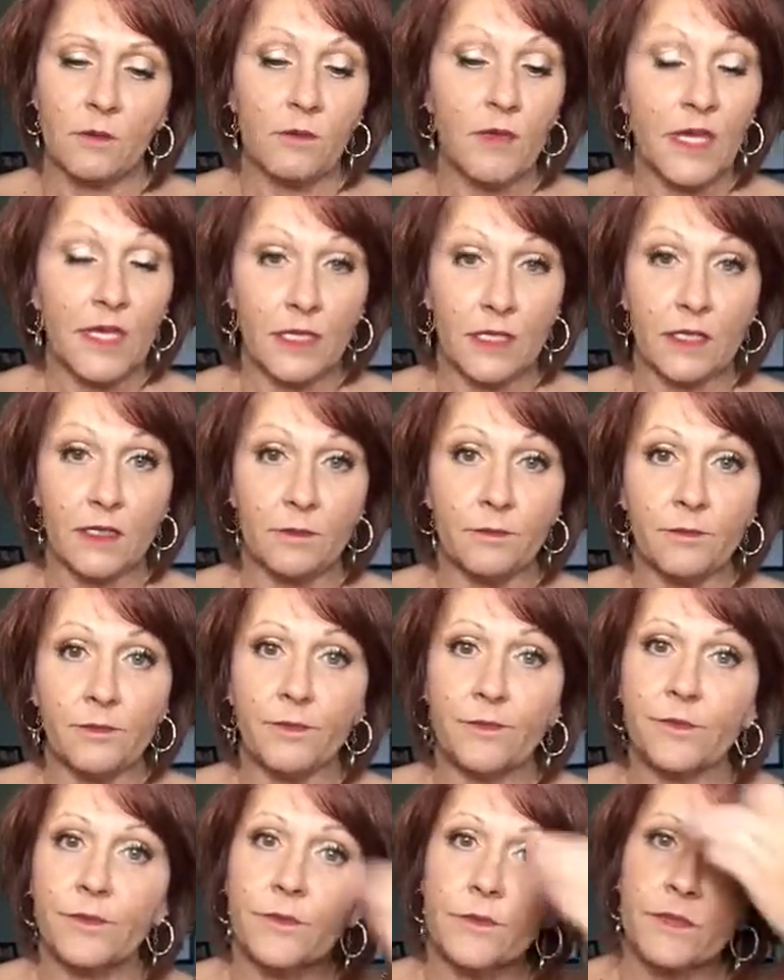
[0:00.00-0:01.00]
medium.
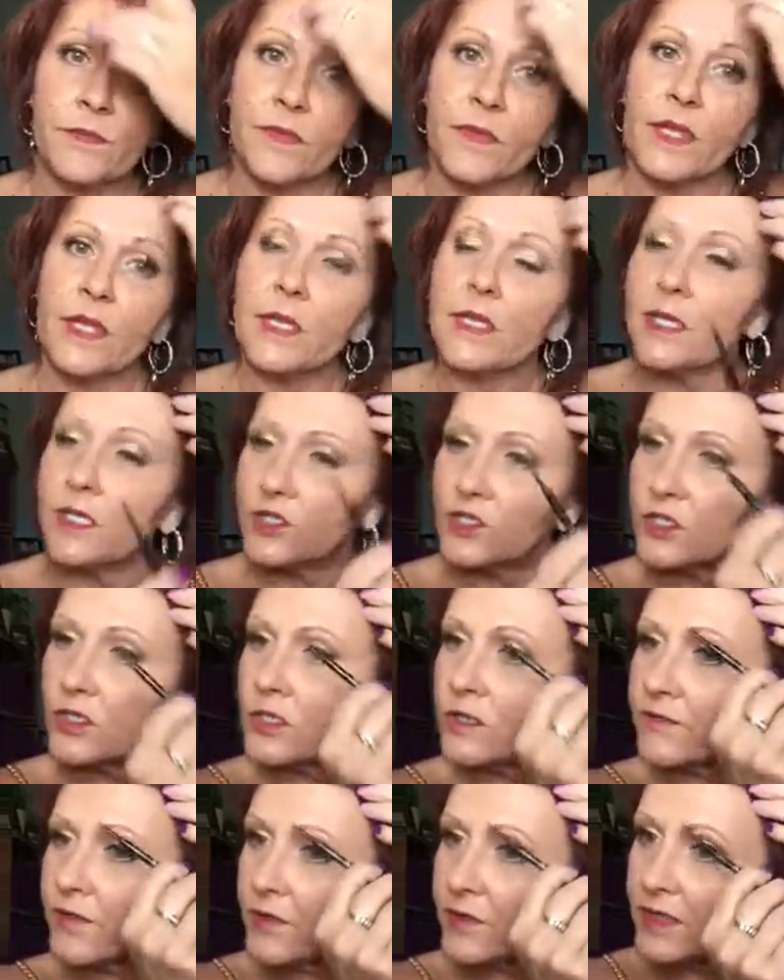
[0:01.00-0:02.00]
And I
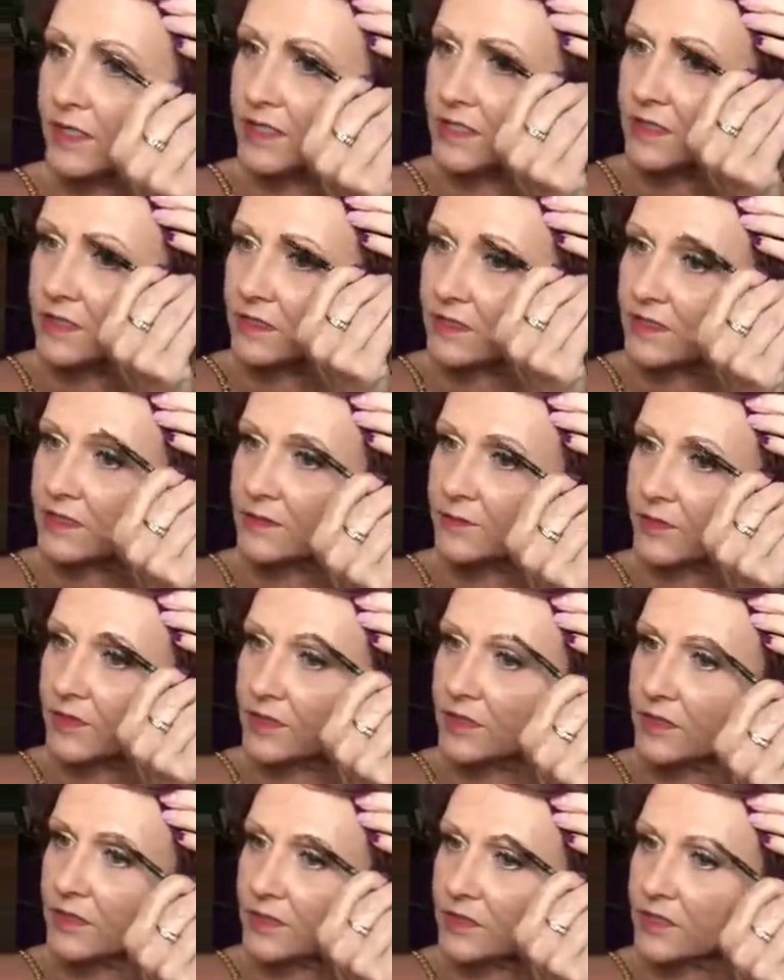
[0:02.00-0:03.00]
should have already done this,
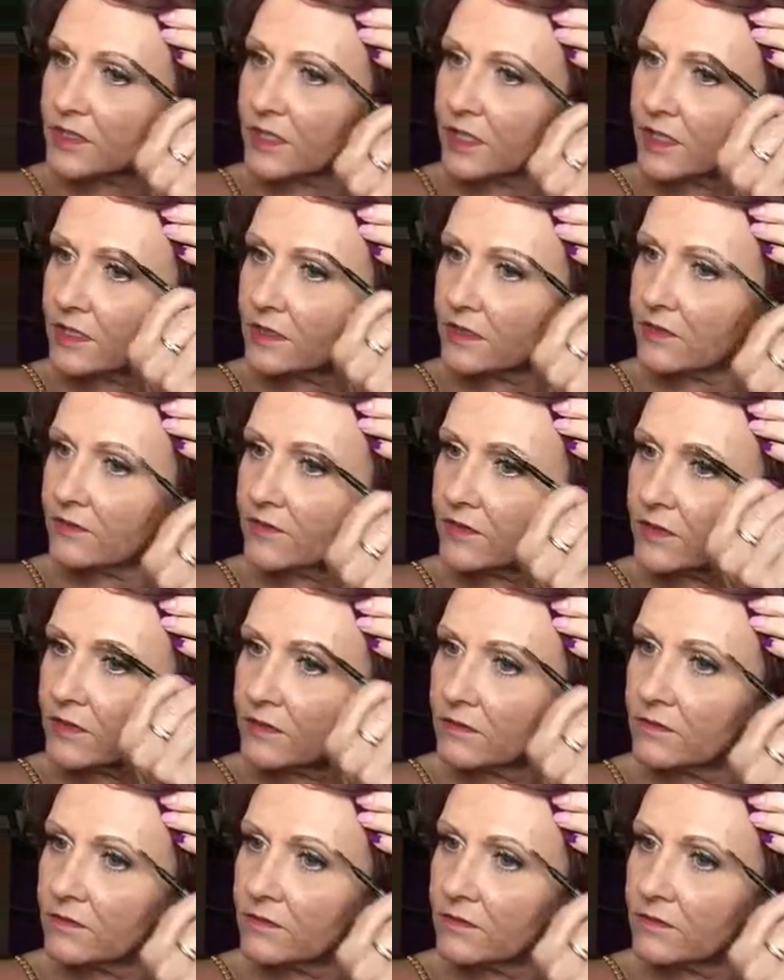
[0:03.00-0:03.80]
but you just kind of,